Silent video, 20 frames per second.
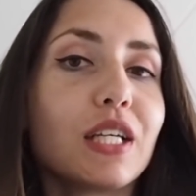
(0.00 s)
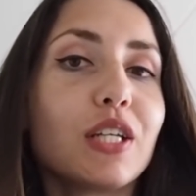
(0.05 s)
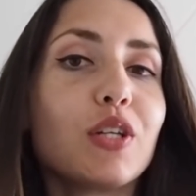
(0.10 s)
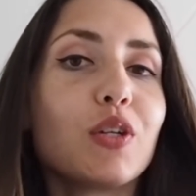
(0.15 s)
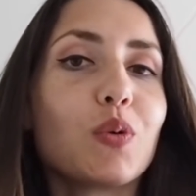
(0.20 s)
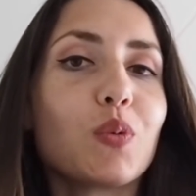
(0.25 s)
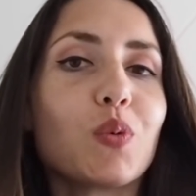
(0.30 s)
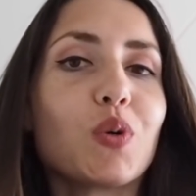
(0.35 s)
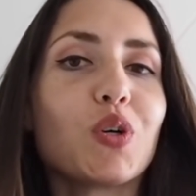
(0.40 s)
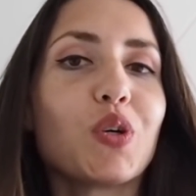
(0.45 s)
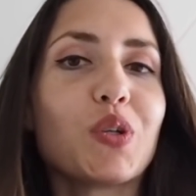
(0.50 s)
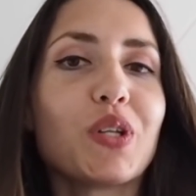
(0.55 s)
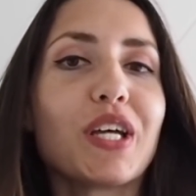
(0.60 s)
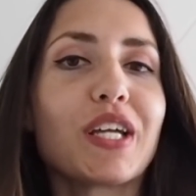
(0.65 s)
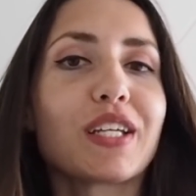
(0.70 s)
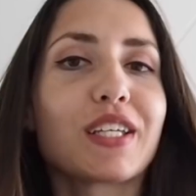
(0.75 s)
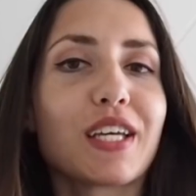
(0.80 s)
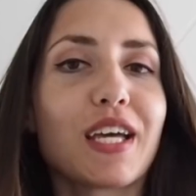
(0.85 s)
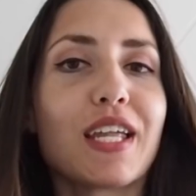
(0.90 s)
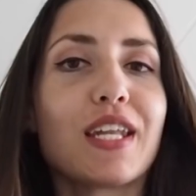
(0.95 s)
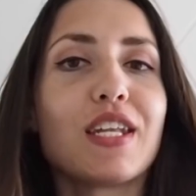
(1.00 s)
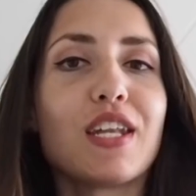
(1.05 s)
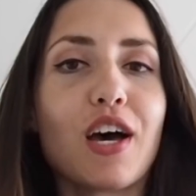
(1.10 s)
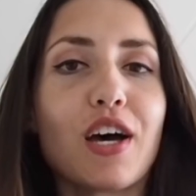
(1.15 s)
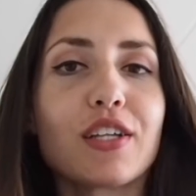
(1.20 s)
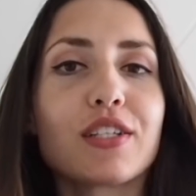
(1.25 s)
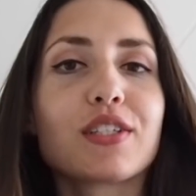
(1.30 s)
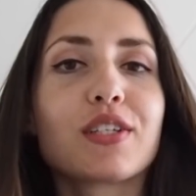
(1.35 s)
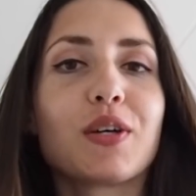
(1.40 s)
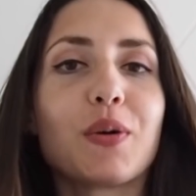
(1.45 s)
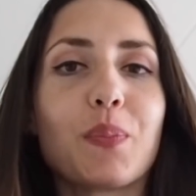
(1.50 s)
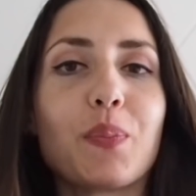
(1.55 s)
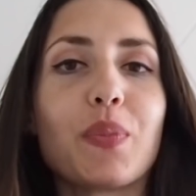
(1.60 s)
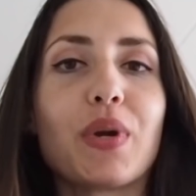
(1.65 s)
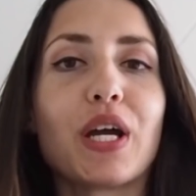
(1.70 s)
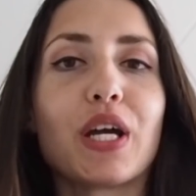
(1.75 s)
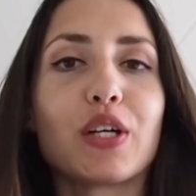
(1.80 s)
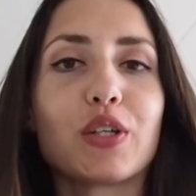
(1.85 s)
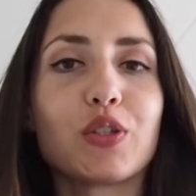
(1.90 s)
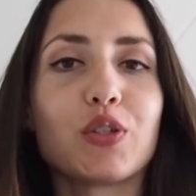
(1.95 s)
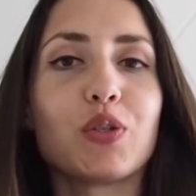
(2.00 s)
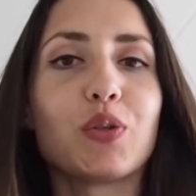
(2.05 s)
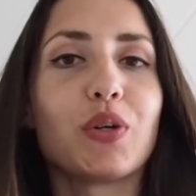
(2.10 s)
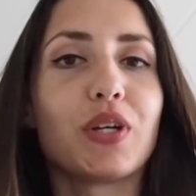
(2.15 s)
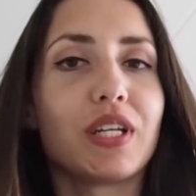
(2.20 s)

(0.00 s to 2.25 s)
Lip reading: in the world that cannot compare to